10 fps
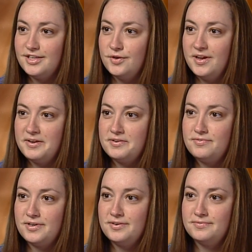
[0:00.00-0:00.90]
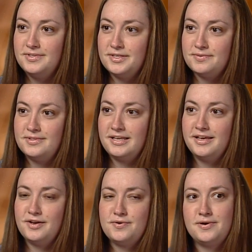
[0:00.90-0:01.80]
Like you kind of are, you know,
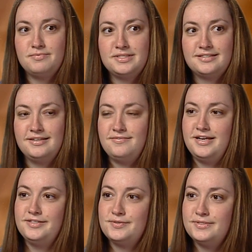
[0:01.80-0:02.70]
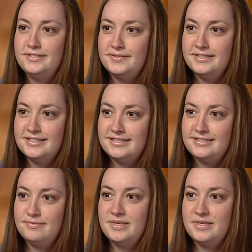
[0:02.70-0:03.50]
thinking, oh, I'm just kind of a high school student, and this is a